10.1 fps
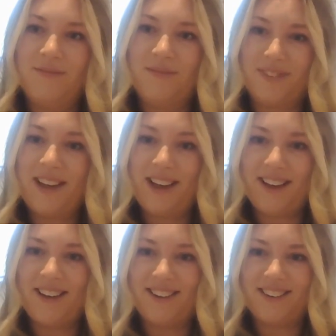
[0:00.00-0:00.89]

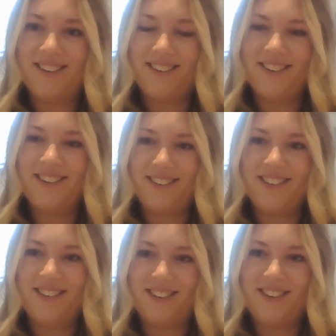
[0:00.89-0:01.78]

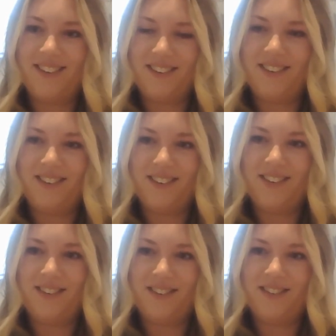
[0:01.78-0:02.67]

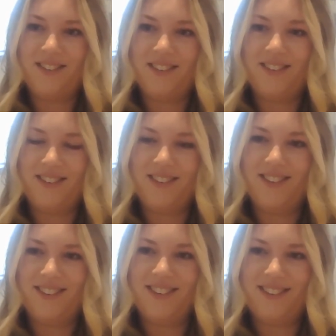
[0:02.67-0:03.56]

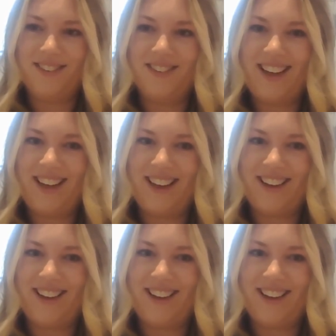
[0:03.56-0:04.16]
[no speech]